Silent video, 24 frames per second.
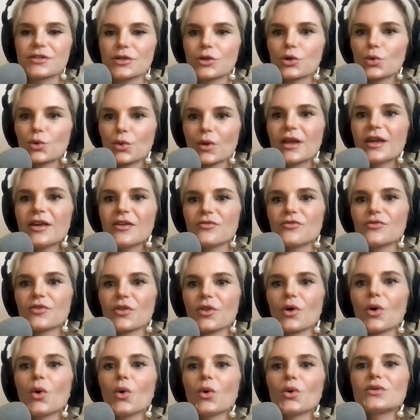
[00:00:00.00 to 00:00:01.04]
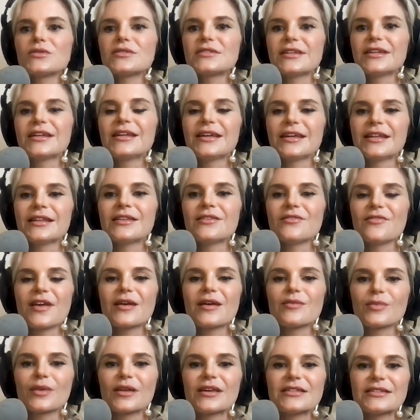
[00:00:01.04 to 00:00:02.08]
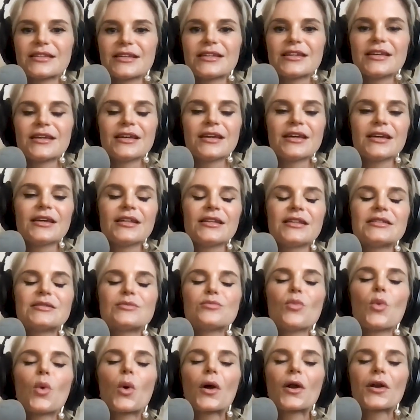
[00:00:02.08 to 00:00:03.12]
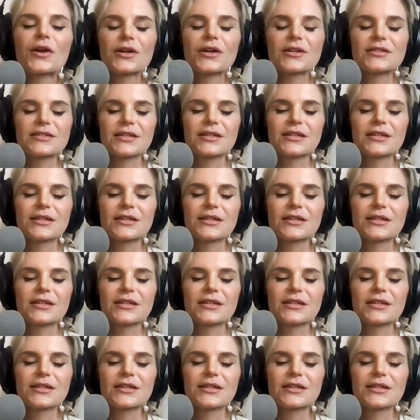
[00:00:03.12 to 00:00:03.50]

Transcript: to grieve for the whole city and the families, these mourners.